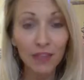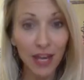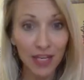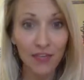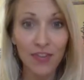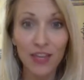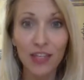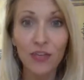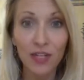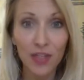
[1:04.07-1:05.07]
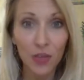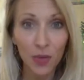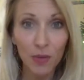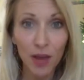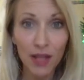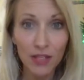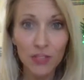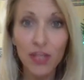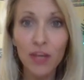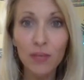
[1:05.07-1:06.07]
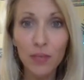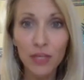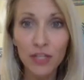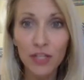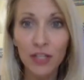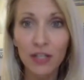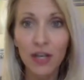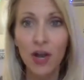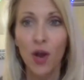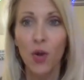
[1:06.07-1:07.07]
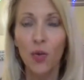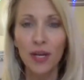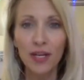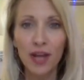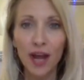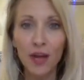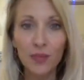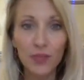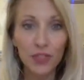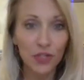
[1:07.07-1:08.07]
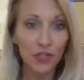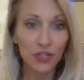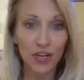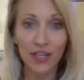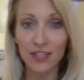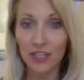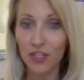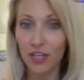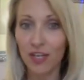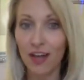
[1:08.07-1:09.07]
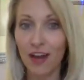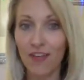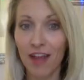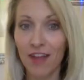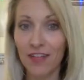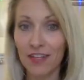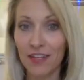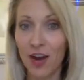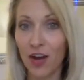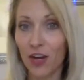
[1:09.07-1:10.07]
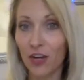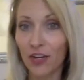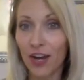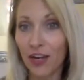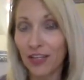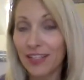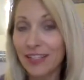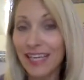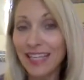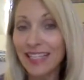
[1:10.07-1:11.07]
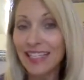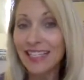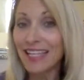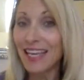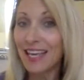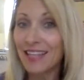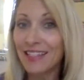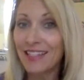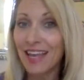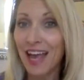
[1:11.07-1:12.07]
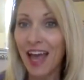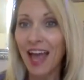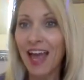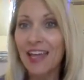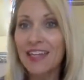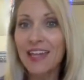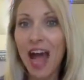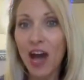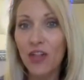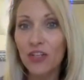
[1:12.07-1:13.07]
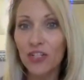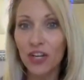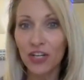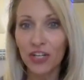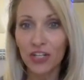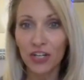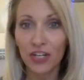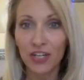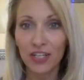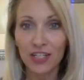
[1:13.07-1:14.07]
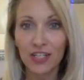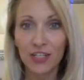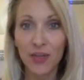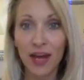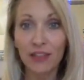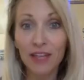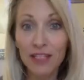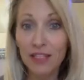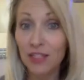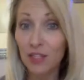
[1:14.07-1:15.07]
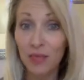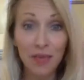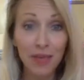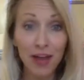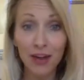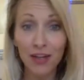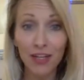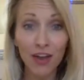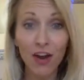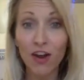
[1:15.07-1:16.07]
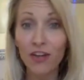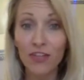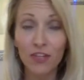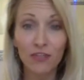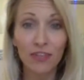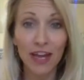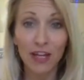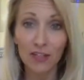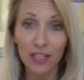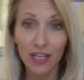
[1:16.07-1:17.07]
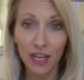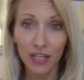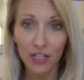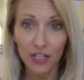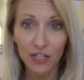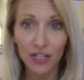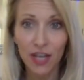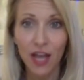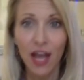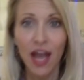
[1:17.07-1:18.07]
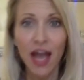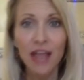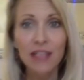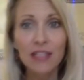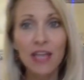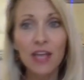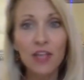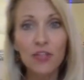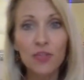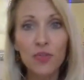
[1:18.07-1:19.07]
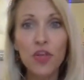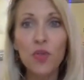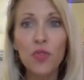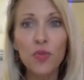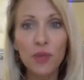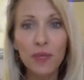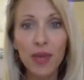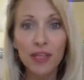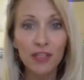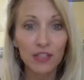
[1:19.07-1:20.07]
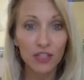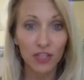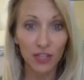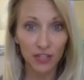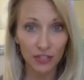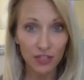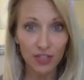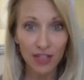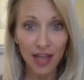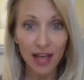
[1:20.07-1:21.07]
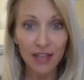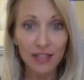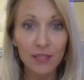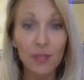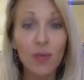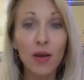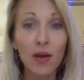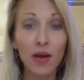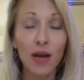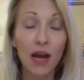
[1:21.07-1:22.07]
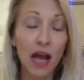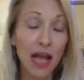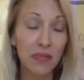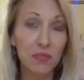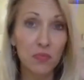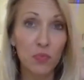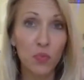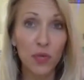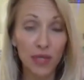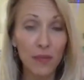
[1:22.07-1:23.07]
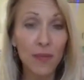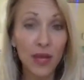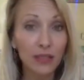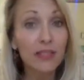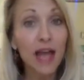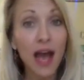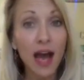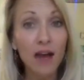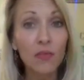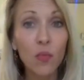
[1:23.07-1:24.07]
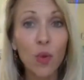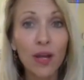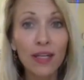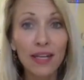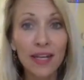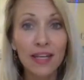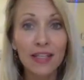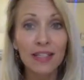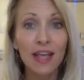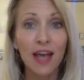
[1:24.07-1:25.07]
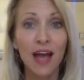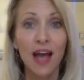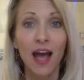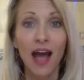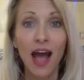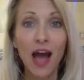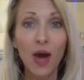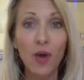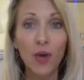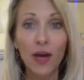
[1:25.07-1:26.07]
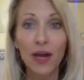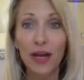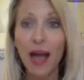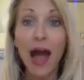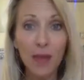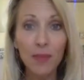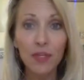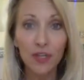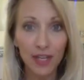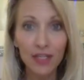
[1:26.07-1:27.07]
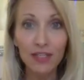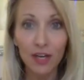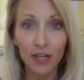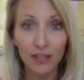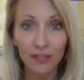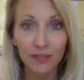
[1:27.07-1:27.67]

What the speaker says: a lot of different things running through our minds. There's a lot of pressure when it comes to this transition of having our kids as kids, and now they're starting to turn into adolescents, or maybe they already are and they're flat out teenagers. And there's three main concerns that that parents have. One is how happy your kids are,